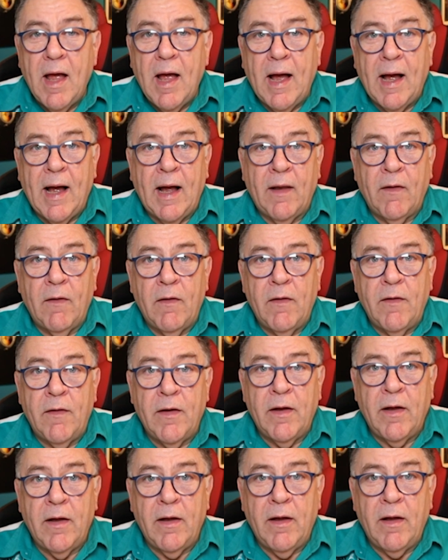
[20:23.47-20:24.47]
and
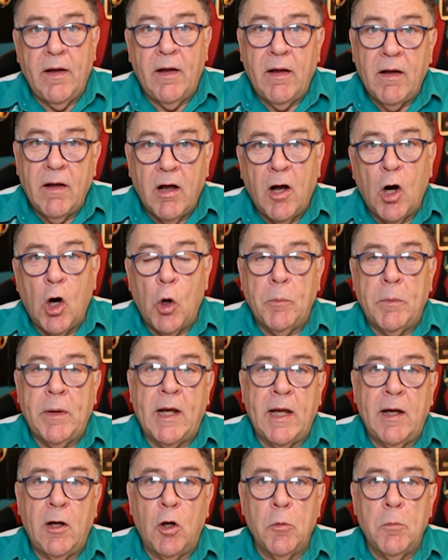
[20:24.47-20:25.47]
hope you
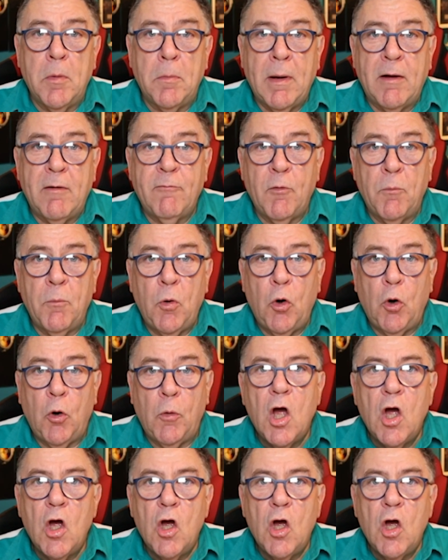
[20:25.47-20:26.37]
keep coming back for more.